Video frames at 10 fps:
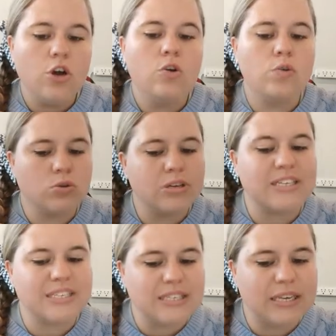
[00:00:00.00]
Because we can
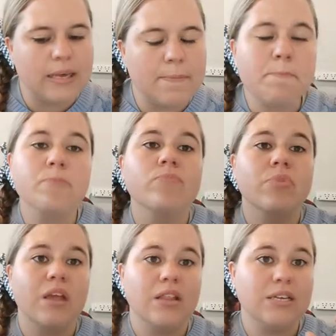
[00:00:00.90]
see
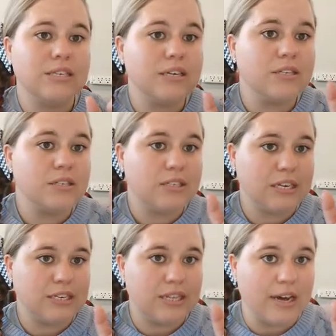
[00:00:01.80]
there's a
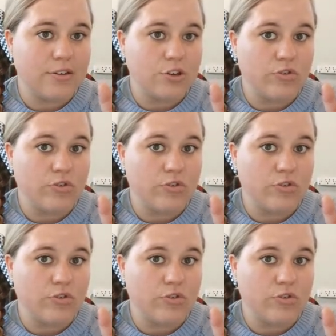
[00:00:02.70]
6,000